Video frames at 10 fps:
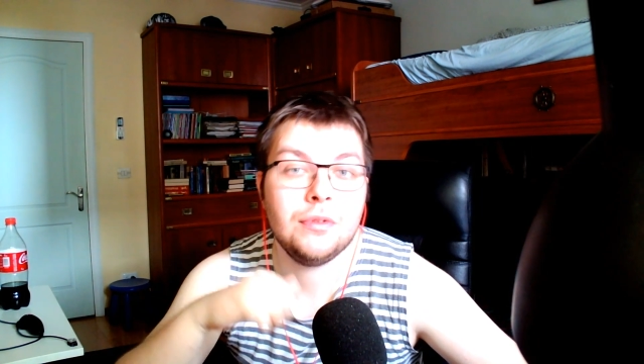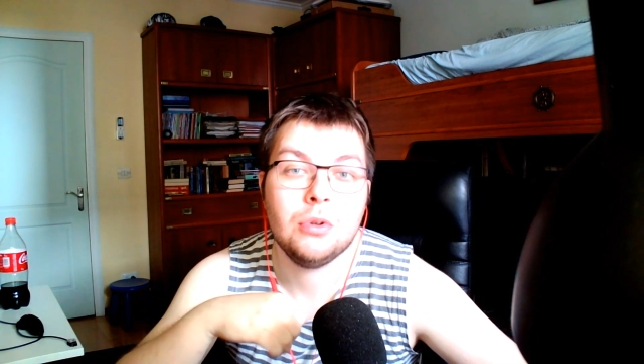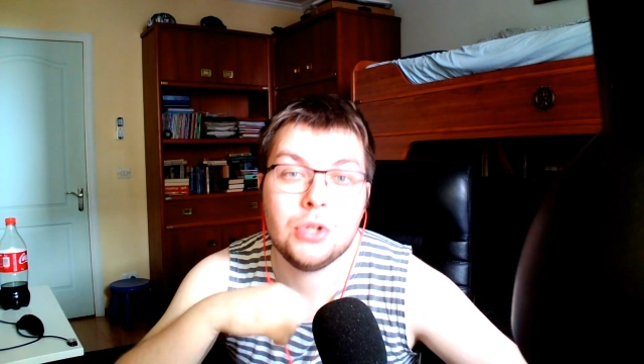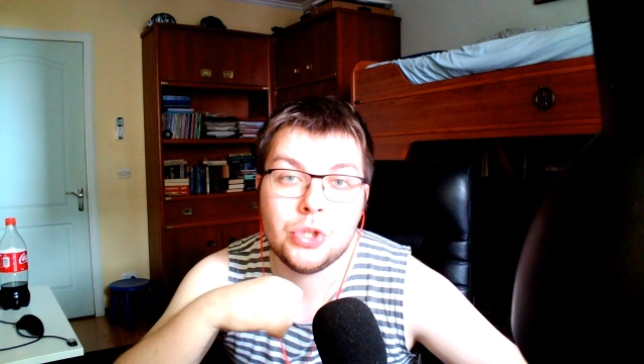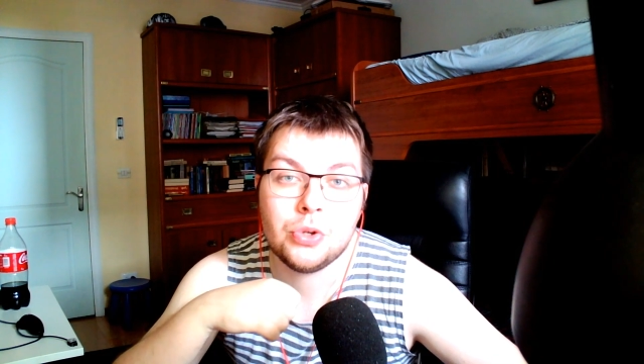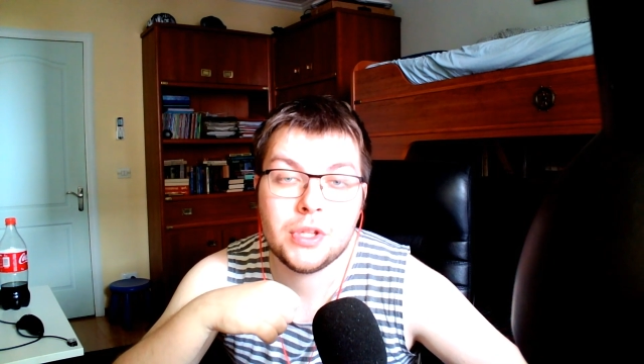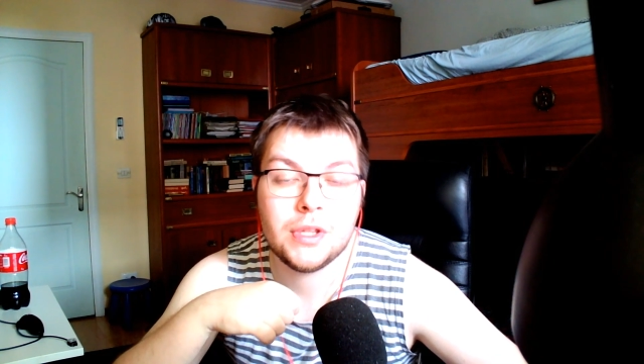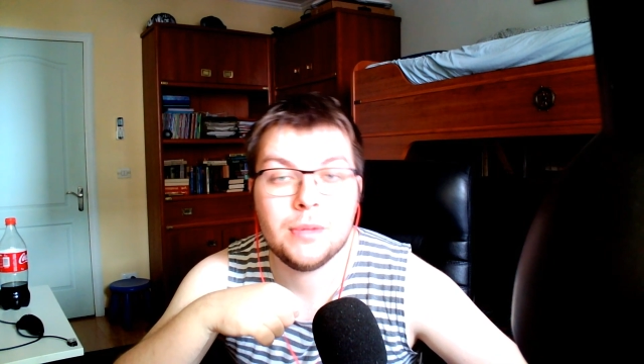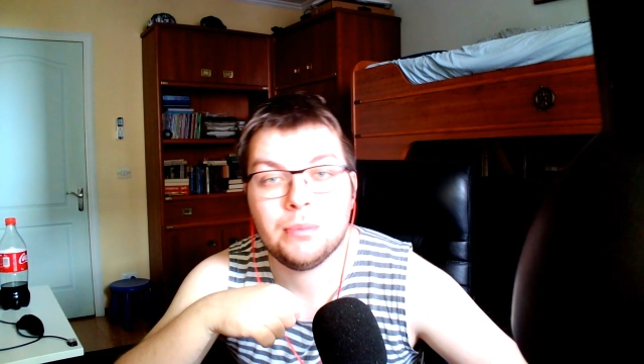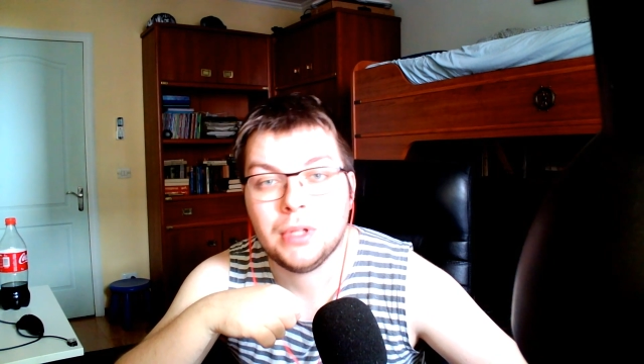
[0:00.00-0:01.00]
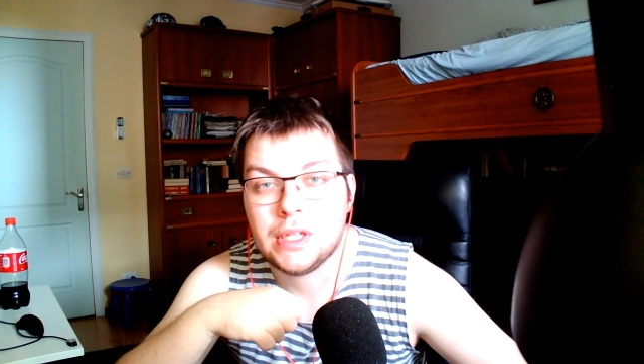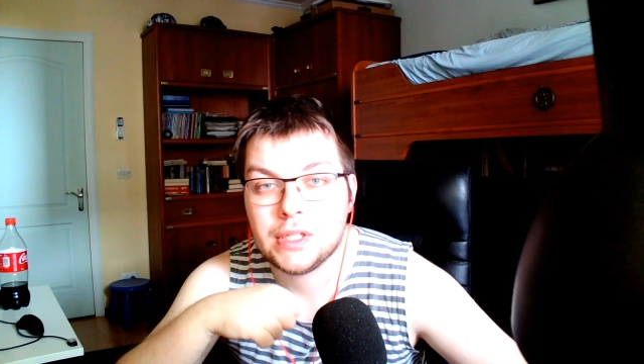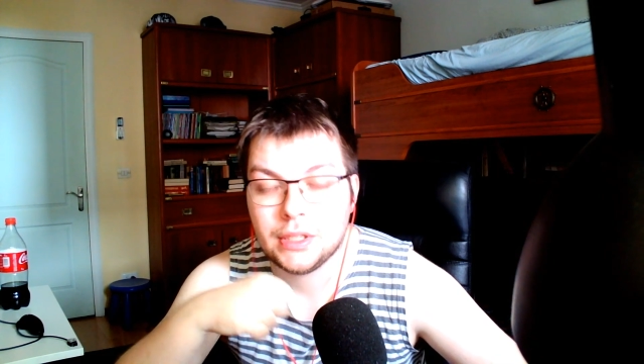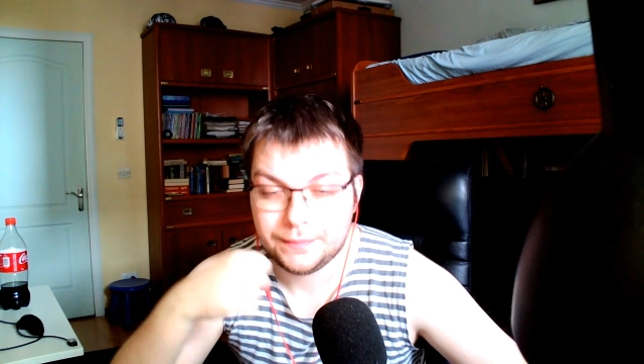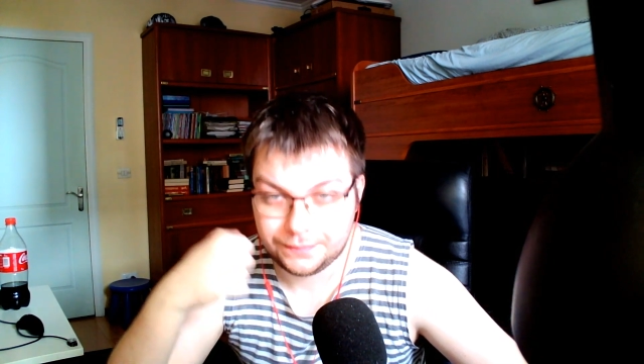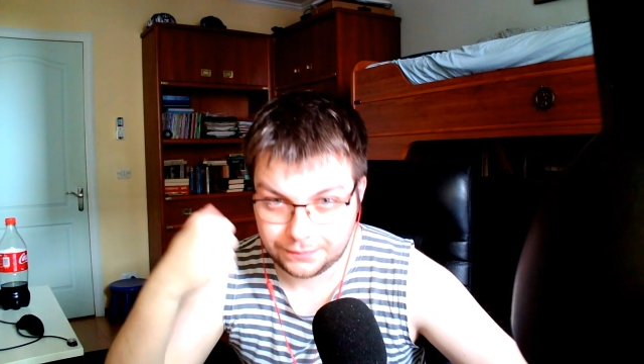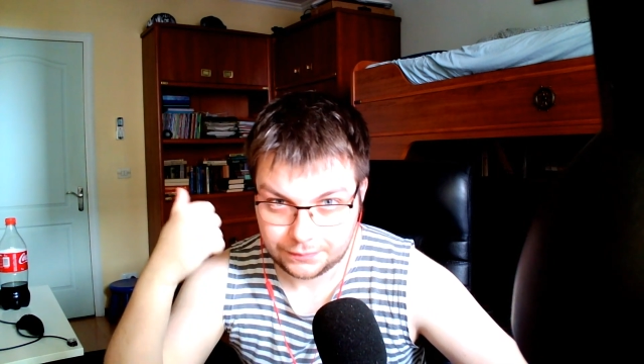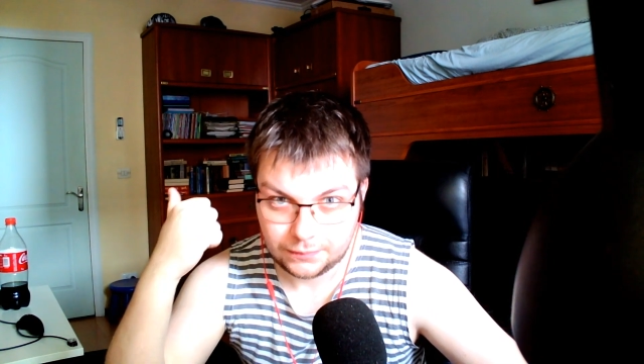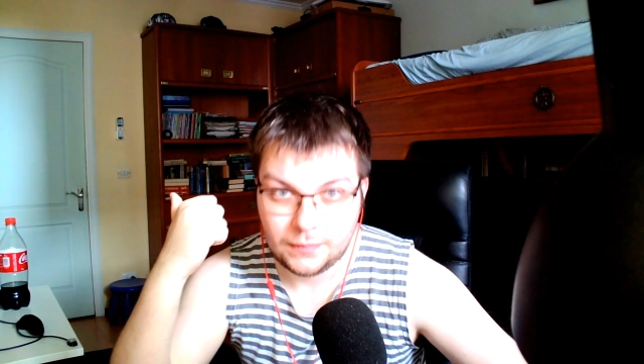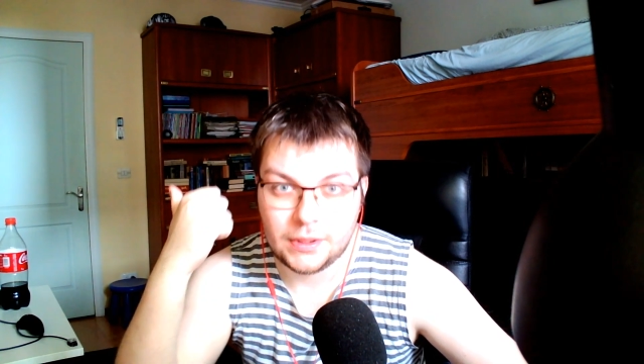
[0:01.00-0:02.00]
If you enjoyed it, then please
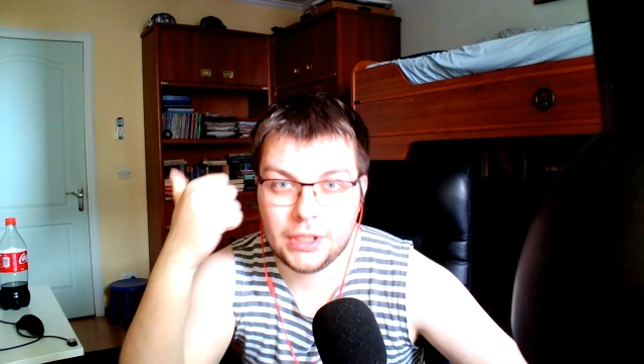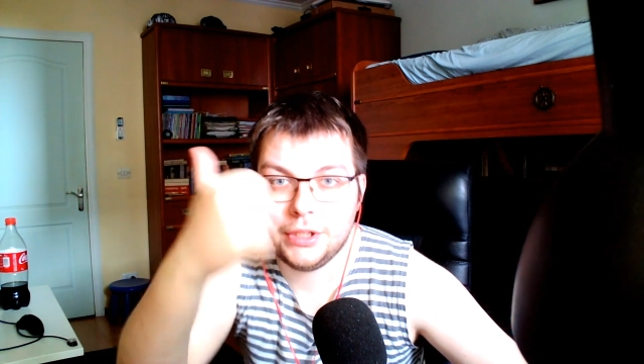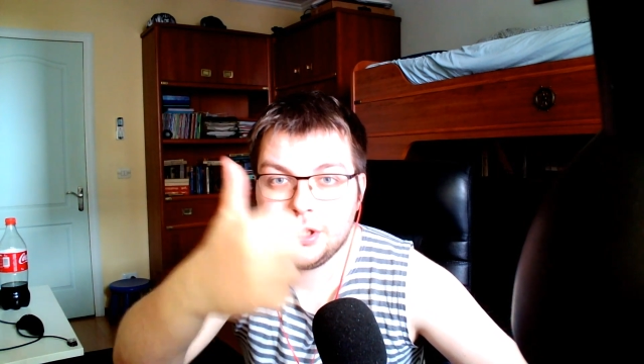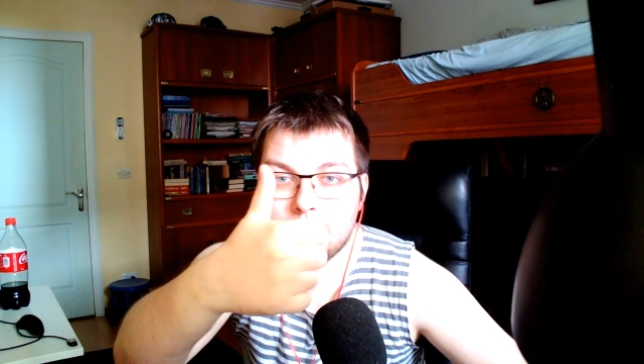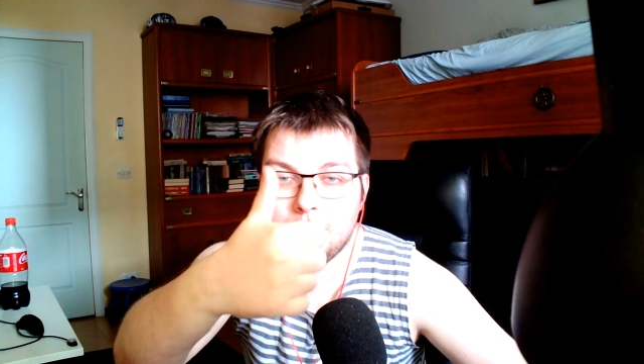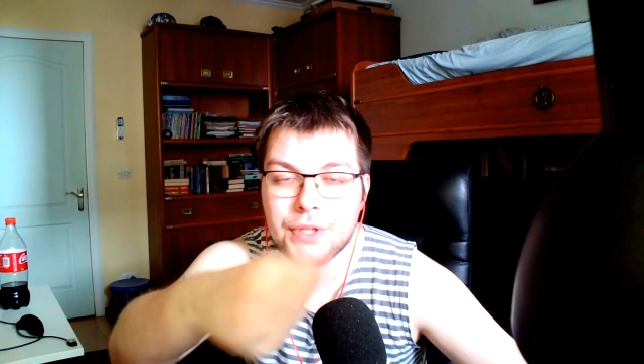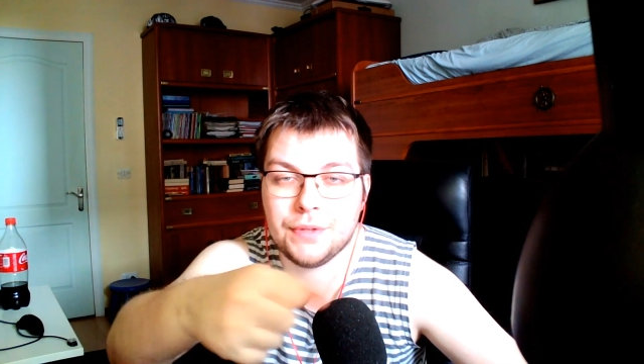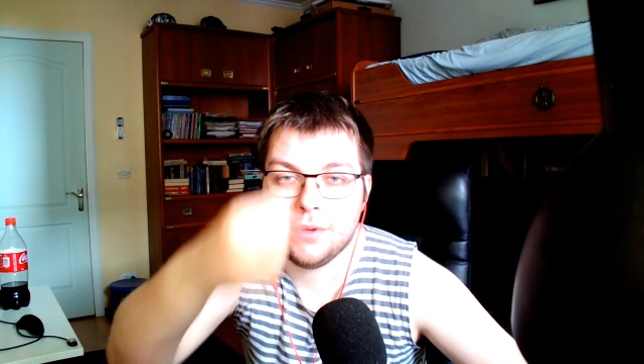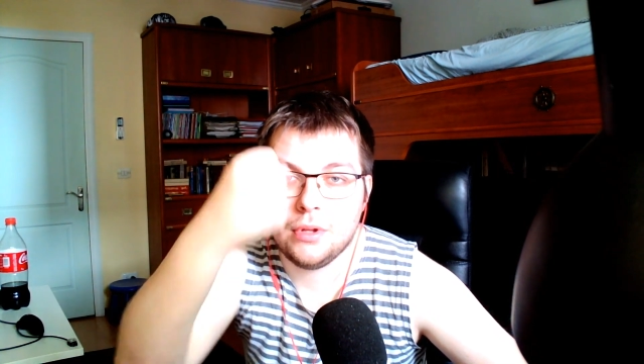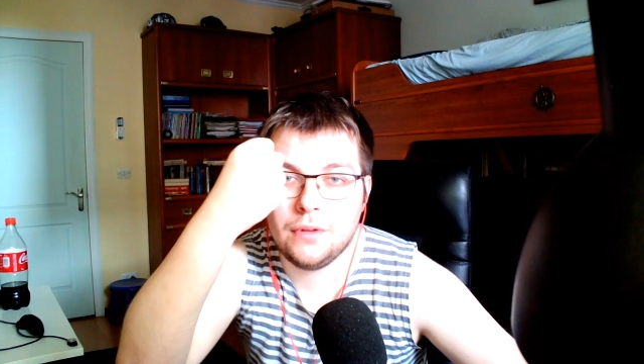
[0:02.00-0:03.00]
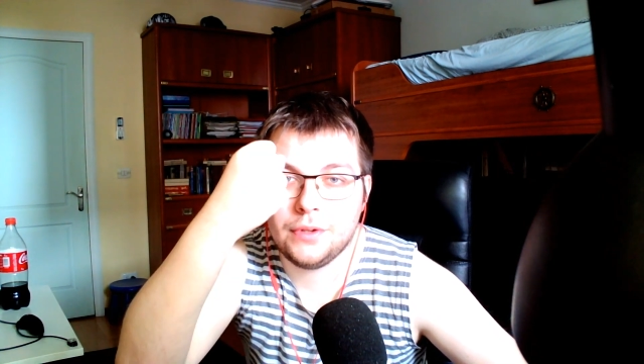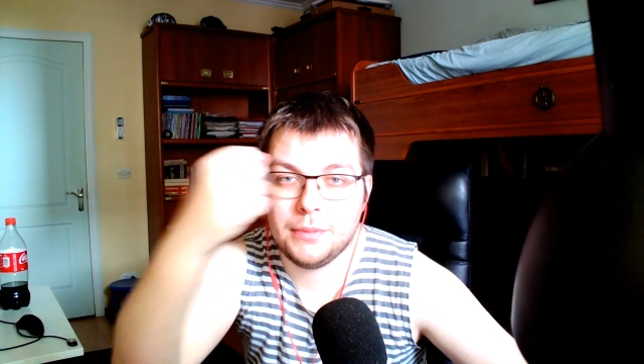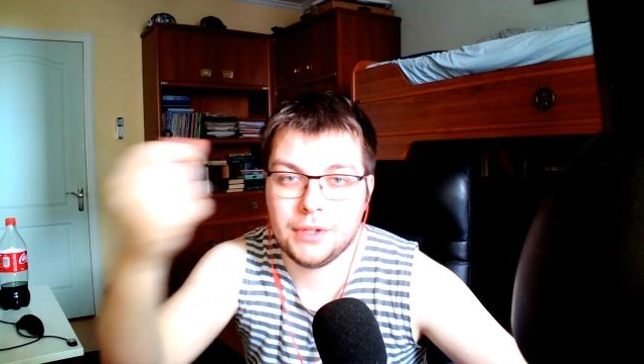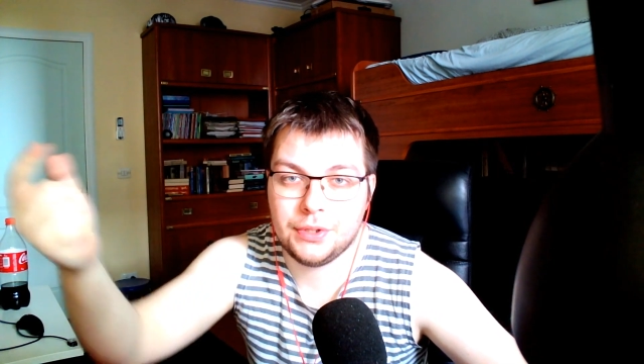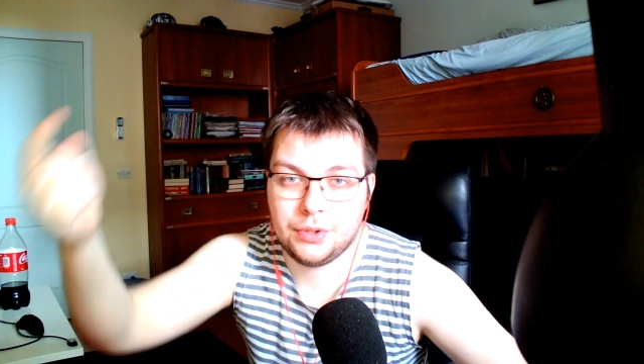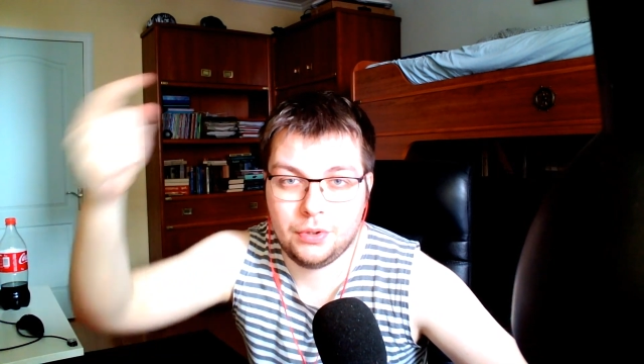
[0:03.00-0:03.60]
hit the like button with all of your might,